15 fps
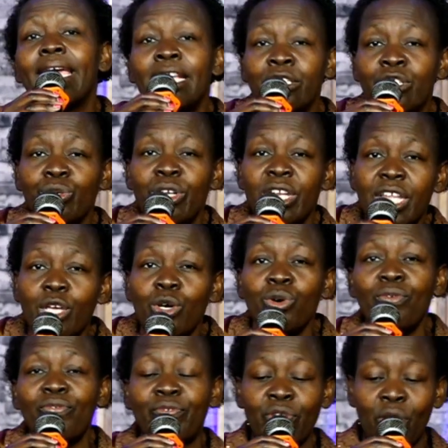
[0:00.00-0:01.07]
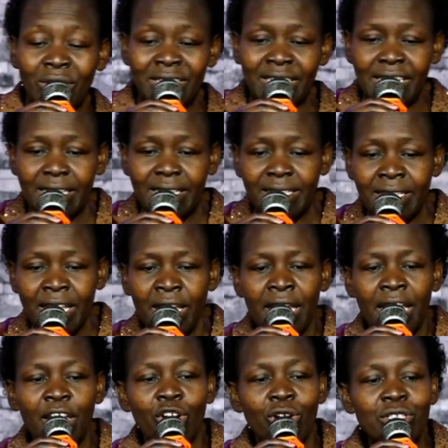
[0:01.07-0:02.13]
into new frontiers.
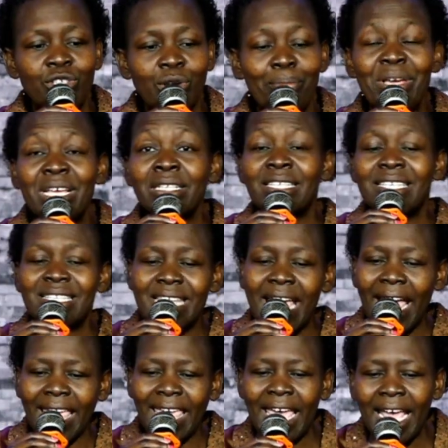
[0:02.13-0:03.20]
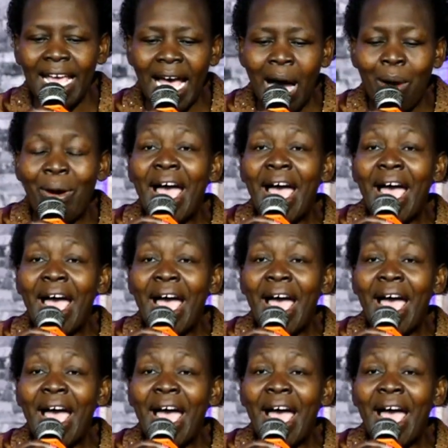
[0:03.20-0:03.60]
It also means taking our